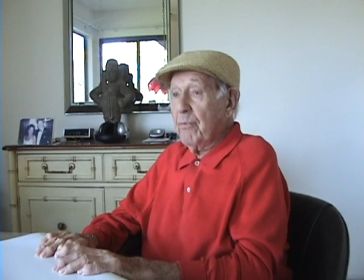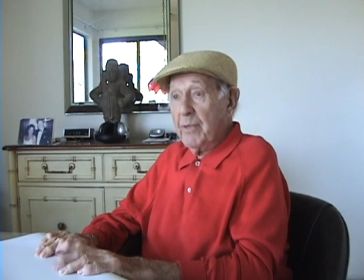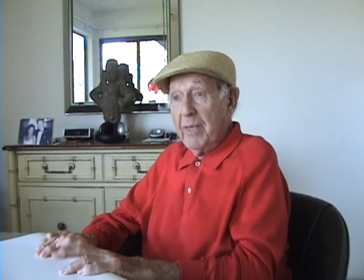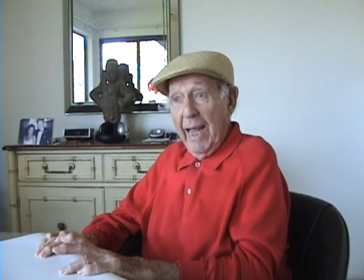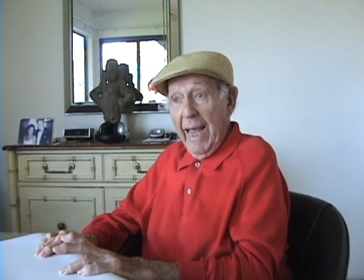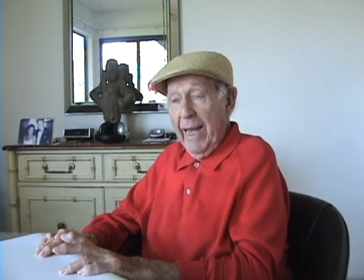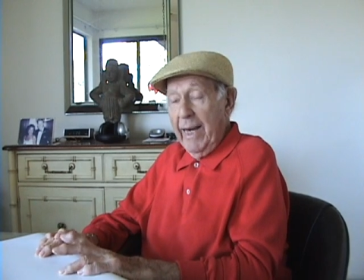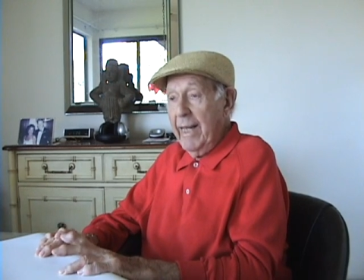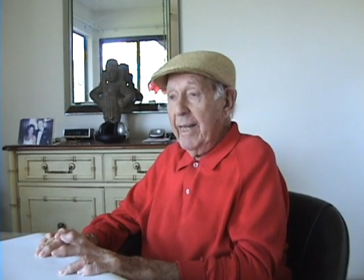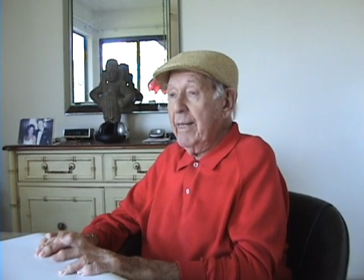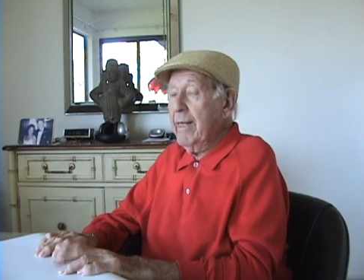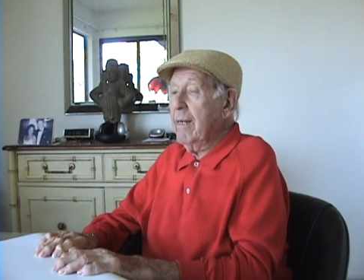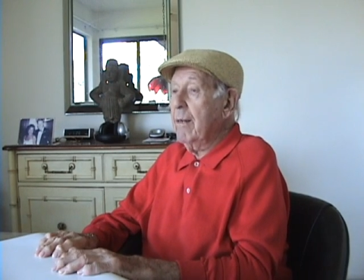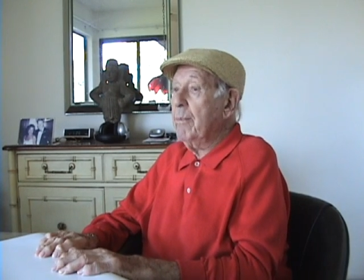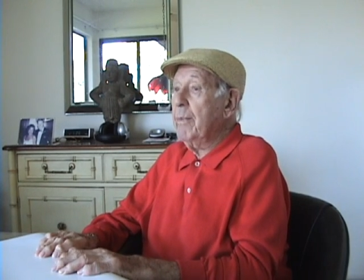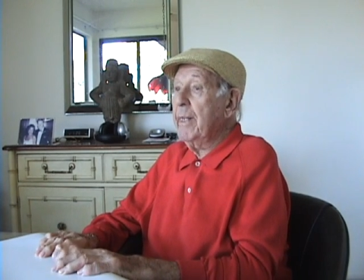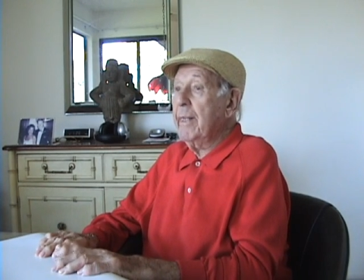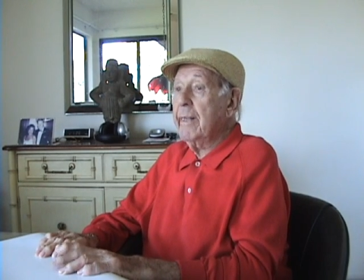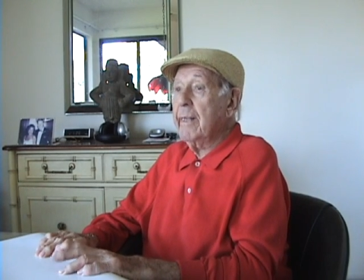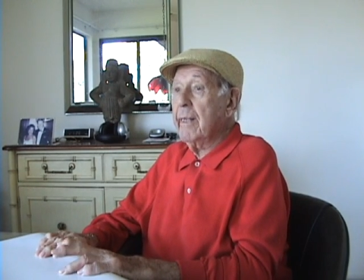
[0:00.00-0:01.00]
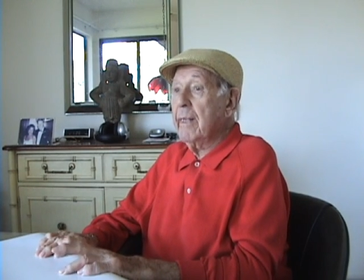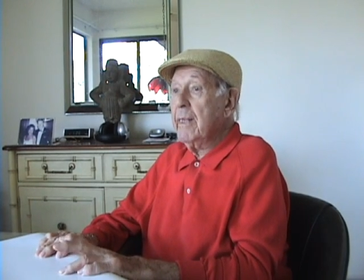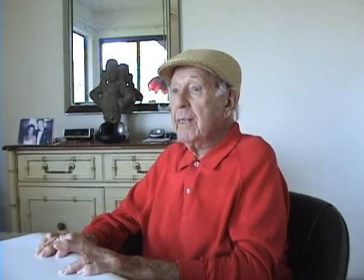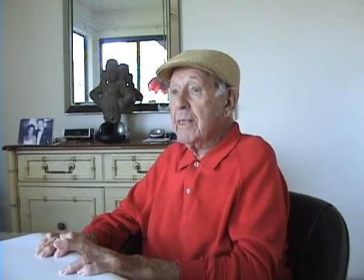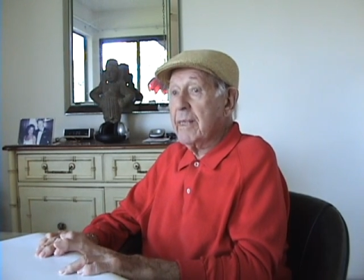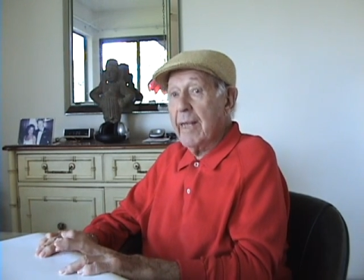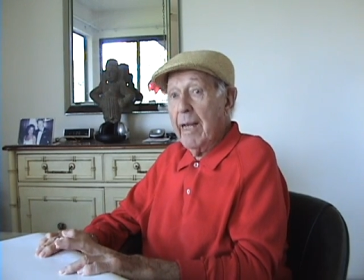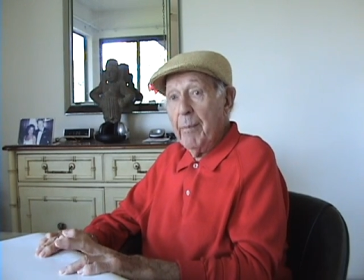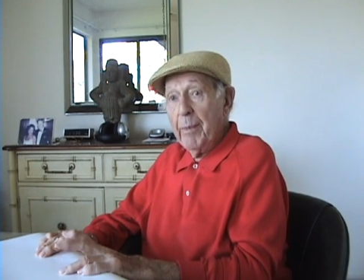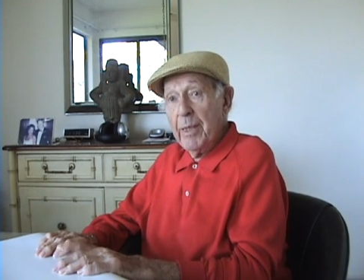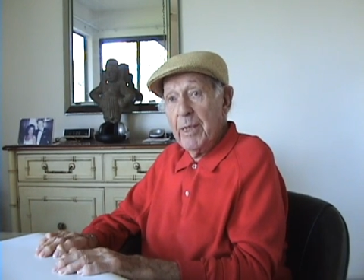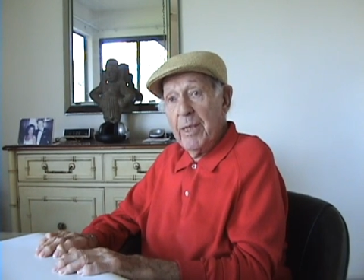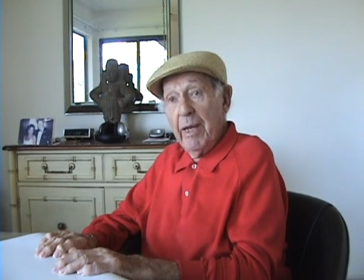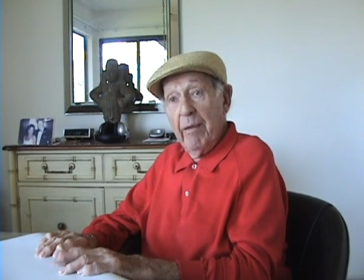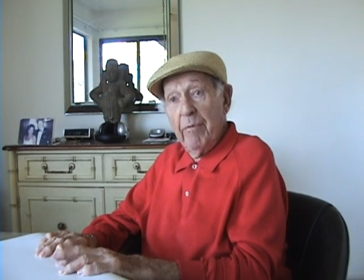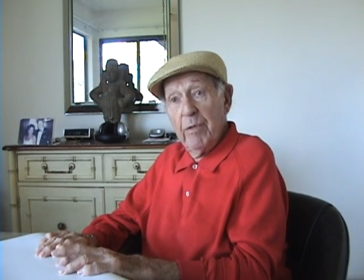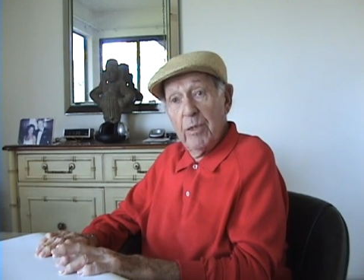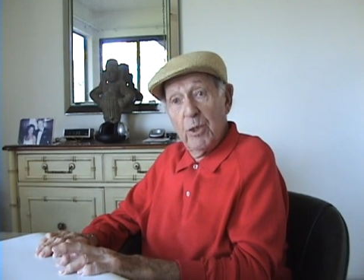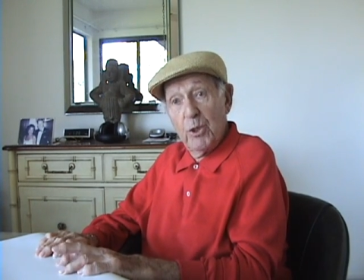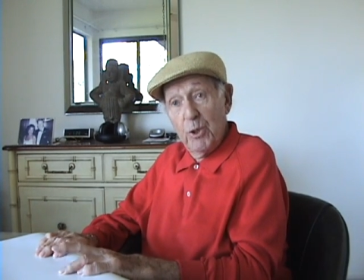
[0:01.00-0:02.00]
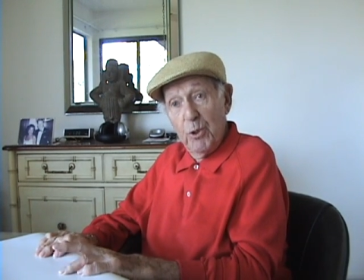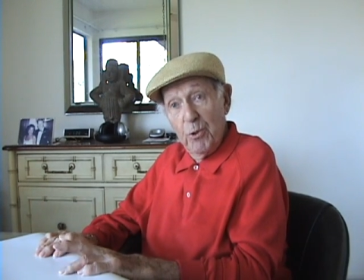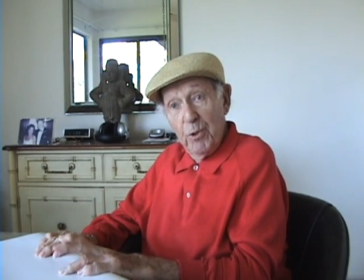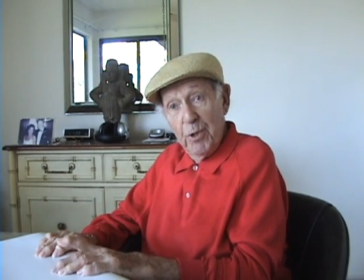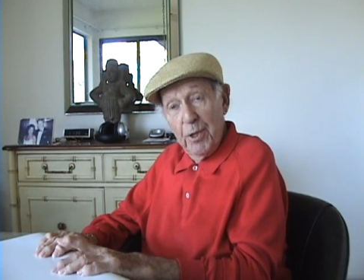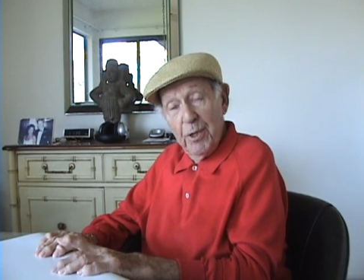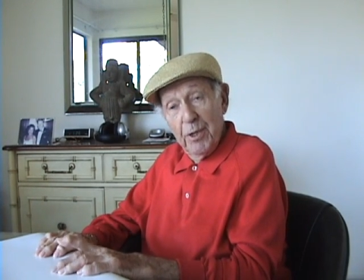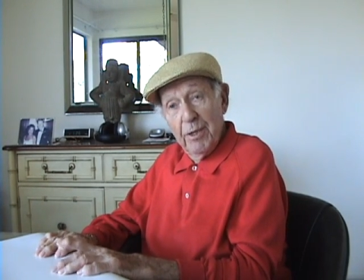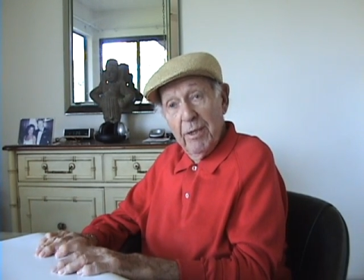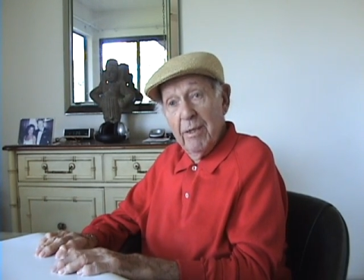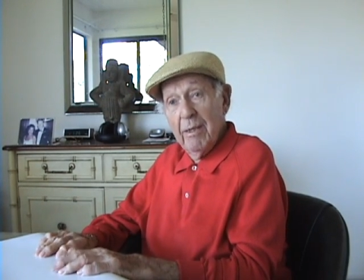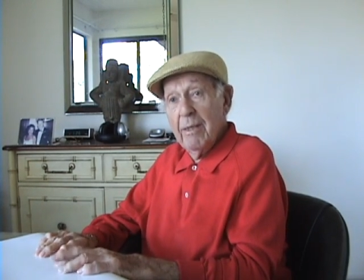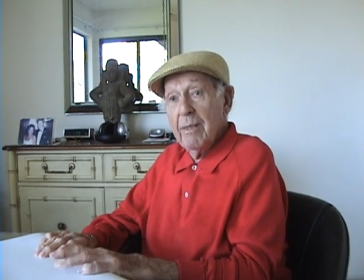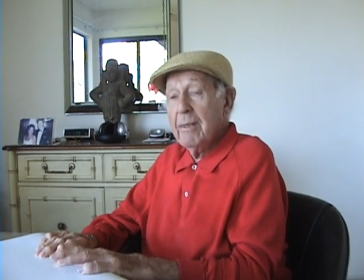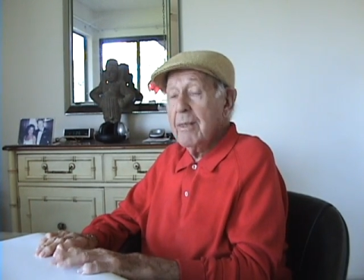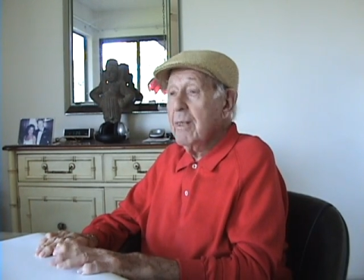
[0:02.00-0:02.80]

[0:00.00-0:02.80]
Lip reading: Danny, Sammy Davis Jr.,